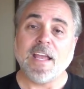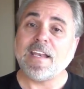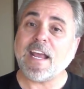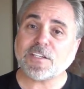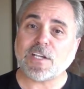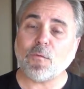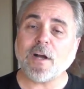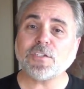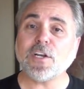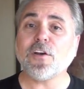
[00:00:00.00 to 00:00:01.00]
Next, I
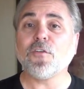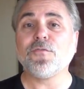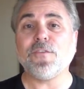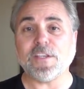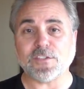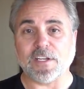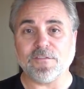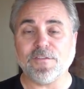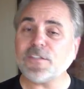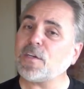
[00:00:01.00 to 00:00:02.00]
want you to go
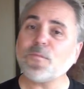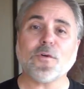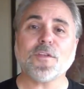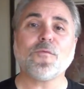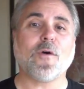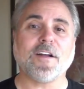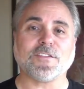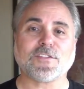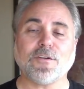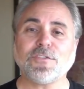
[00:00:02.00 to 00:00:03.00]
visit. Visit more than
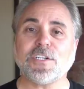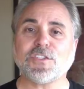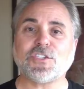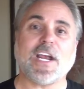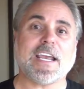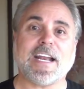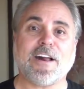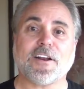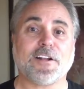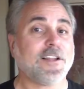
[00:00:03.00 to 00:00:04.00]
once. Don't just check it
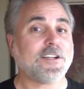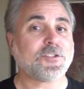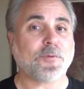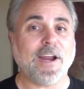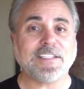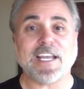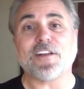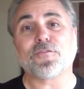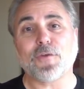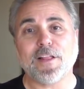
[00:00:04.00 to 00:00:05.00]
out on a lunch break to
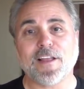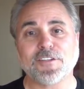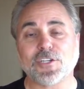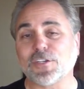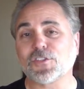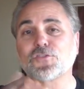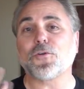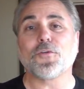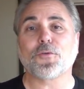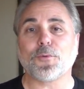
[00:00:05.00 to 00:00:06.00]
get a free lunch and a
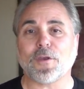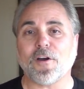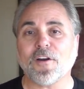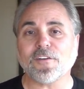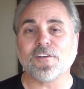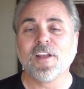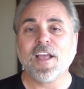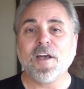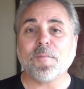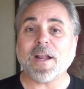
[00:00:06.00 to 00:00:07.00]
stroll through the garden,
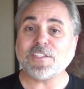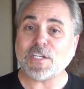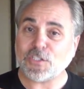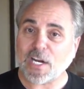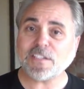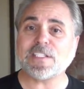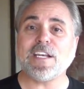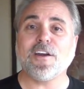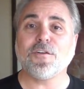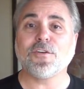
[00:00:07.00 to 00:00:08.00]
but I suggest that
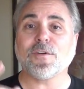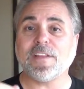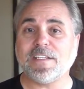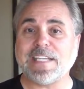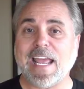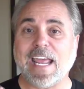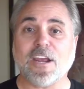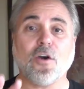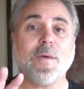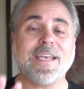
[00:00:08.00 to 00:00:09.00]
you go during the day,
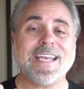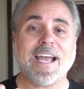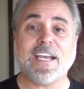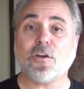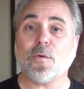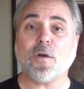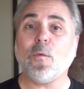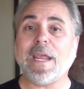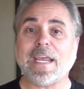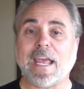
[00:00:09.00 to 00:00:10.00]
go at night, go on a
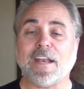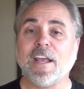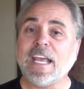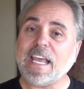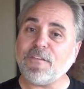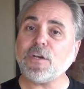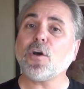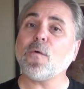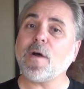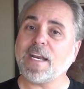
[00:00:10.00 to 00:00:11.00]
weekend, even
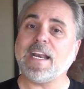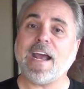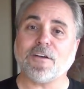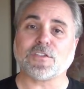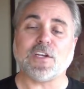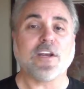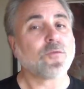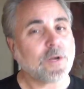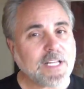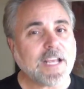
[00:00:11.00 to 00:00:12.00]
go unannounced so you can
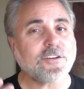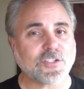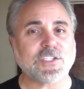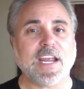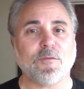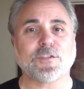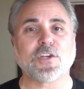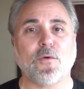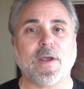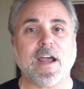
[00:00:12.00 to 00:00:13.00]
really understand what's
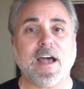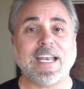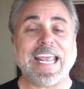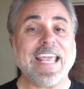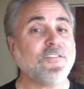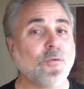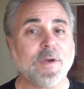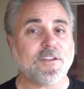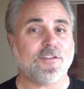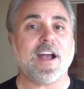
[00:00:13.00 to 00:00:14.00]
going on even
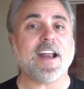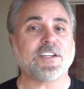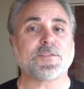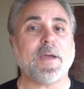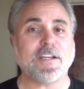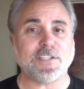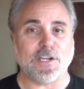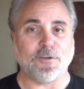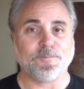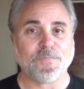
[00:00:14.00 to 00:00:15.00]
when they're not expecting
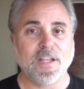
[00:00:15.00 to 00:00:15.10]
you.